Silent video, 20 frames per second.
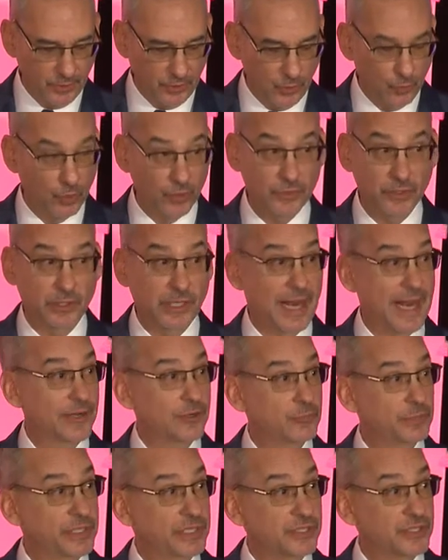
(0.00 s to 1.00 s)
Will the latter
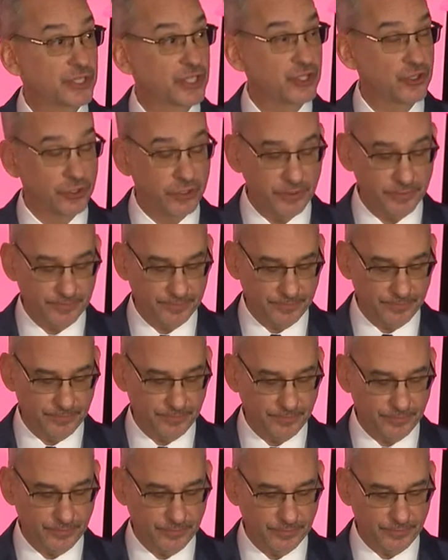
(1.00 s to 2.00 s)
be secure?
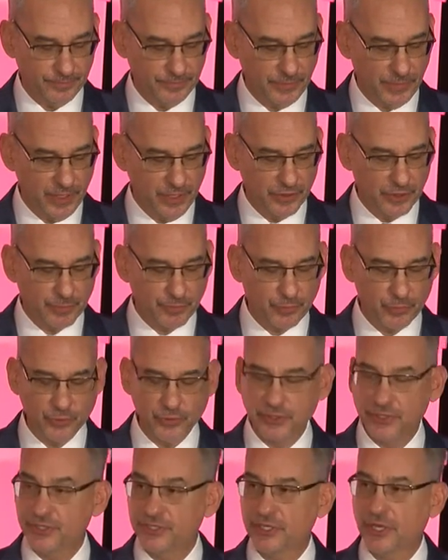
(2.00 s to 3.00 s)
The
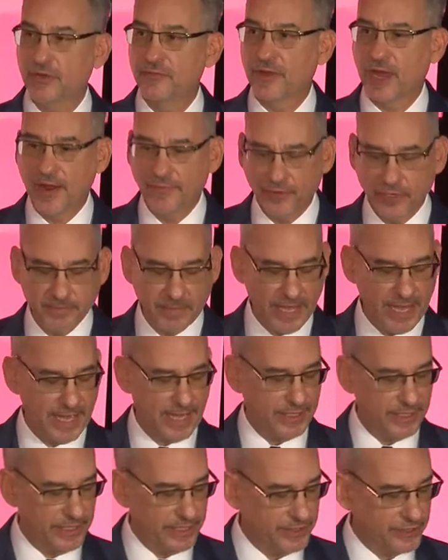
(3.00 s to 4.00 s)
prudence of every
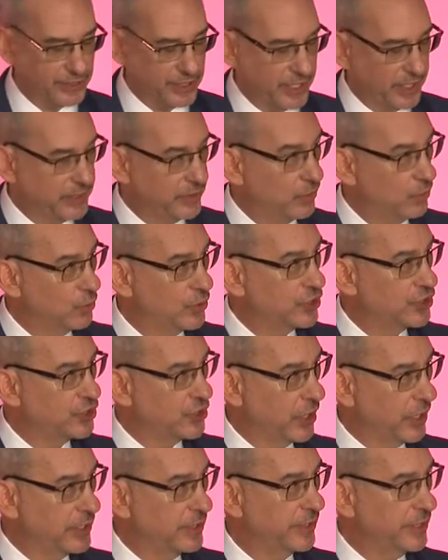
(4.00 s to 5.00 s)
man, he said, would
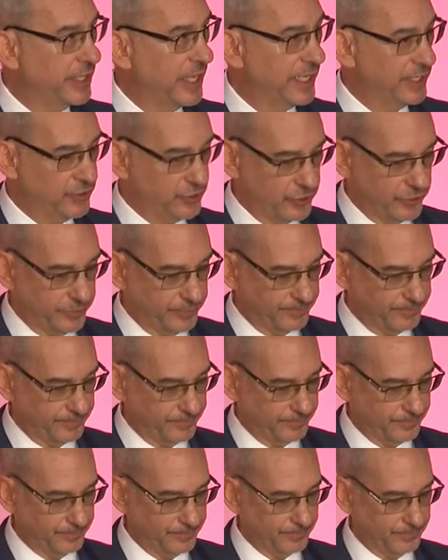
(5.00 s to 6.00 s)
shun the danger.
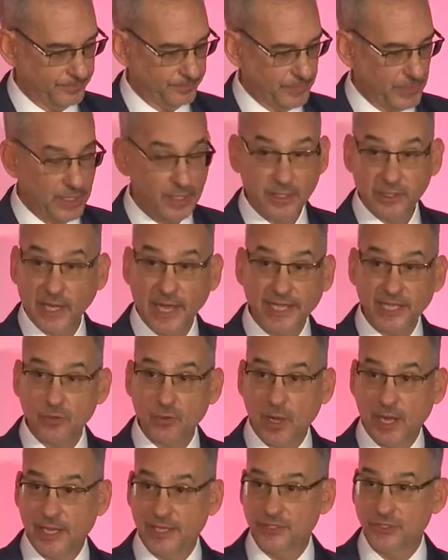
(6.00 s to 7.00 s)

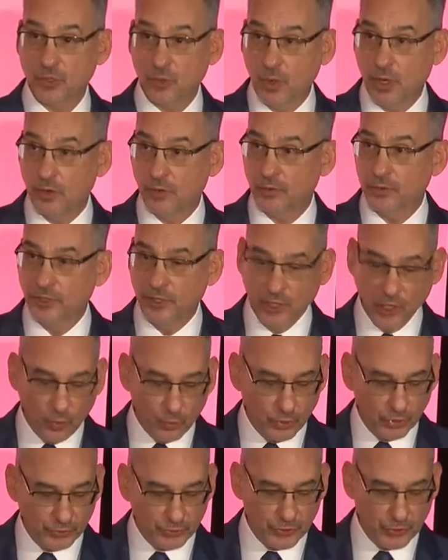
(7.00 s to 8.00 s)
Likewise, quote,
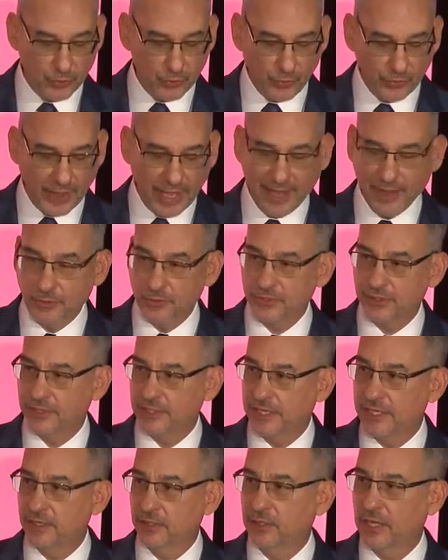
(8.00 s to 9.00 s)
will 2,000
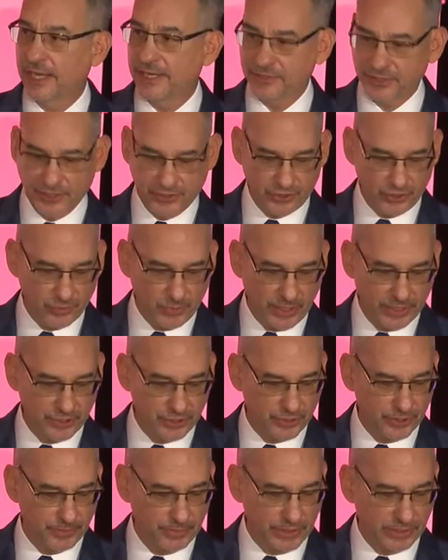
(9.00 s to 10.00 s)
in a like
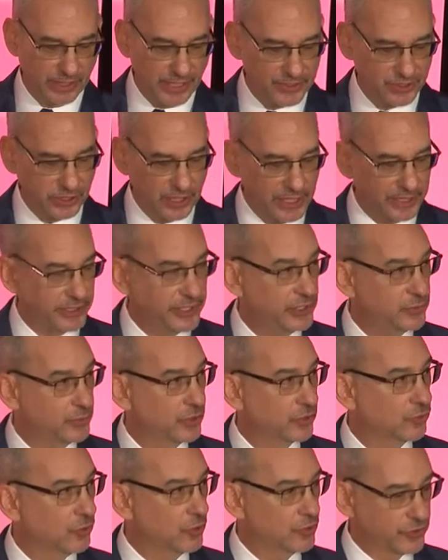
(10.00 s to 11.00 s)
situation be less likely to
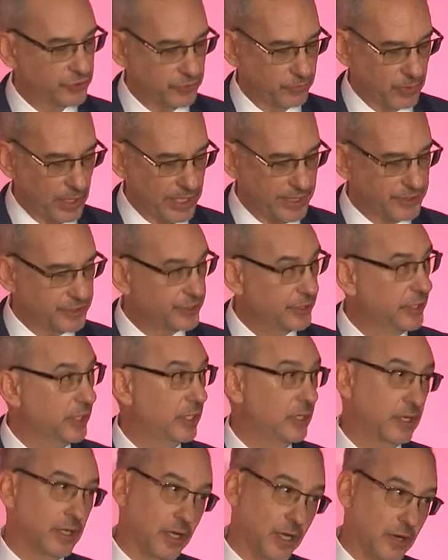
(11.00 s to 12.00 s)
encroach the rights
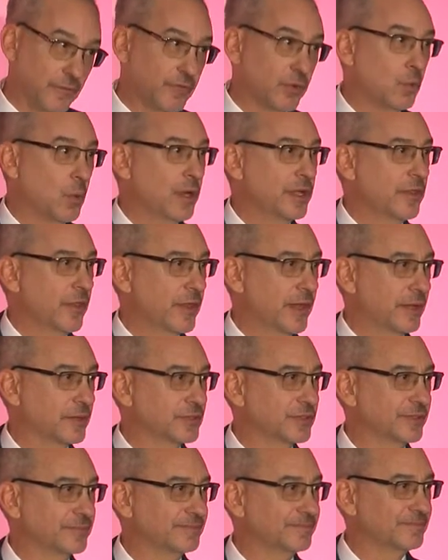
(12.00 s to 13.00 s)
of the
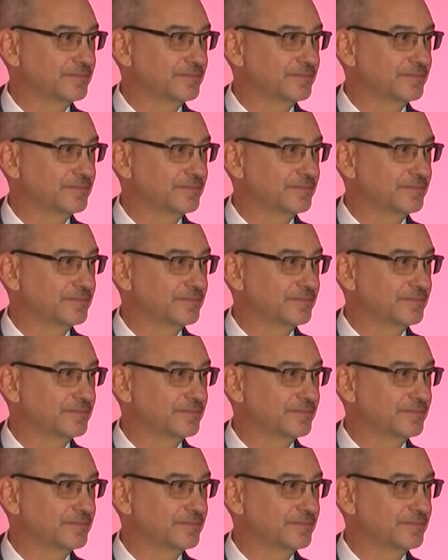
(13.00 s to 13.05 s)
1,000?